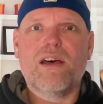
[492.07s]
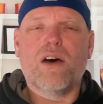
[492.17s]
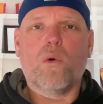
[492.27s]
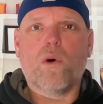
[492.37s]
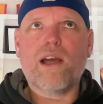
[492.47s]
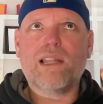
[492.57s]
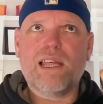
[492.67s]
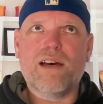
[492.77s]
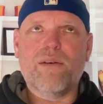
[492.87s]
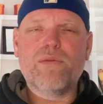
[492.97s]
Where I
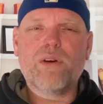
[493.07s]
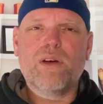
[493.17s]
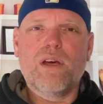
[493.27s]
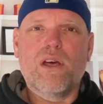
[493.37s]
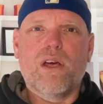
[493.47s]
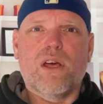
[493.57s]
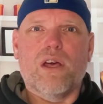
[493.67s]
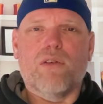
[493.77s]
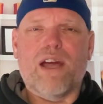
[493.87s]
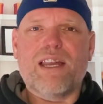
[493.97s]
live
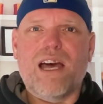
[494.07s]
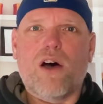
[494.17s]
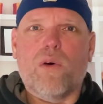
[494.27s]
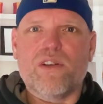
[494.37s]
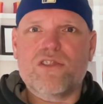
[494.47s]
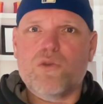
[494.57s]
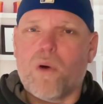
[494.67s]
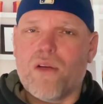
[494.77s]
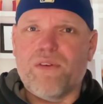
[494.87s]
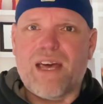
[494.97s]
right now is
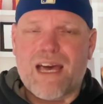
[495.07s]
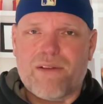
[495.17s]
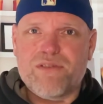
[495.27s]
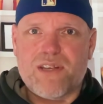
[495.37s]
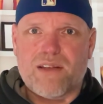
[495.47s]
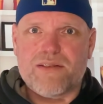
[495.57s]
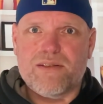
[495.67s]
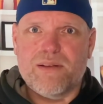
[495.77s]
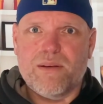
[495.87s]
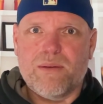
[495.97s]
12.5 cents.
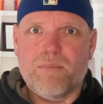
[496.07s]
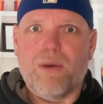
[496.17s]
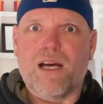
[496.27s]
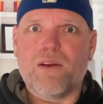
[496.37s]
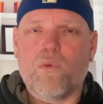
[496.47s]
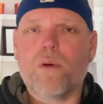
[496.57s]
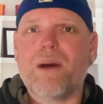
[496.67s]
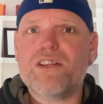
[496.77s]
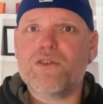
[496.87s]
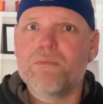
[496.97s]
But where
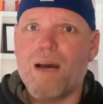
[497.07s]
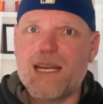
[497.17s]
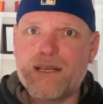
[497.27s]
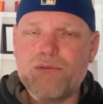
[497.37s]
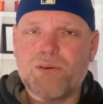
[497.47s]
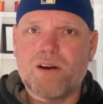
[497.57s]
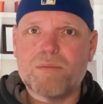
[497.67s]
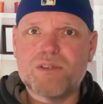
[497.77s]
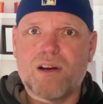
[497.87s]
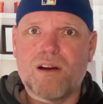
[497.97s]
my 2 mining
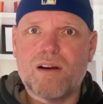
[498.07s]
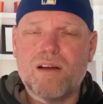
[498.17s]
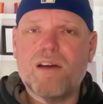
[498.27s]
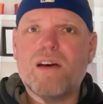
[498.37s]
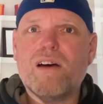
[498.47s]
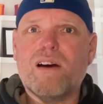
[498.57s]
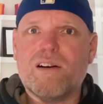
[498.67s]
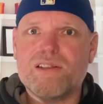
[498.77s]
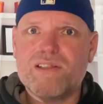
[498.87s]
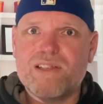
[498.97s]
farms are
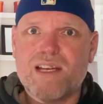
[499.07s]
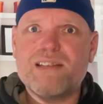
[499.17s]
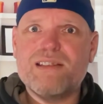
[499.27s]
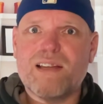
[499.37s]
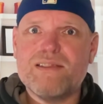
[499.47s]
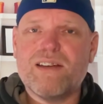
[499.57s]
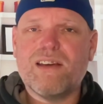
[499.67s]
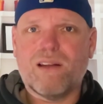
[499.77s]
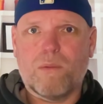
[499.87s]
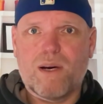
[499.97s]
6 cents a
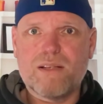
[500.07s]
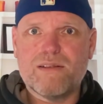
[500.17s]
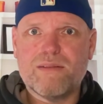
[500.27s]
kilowatt,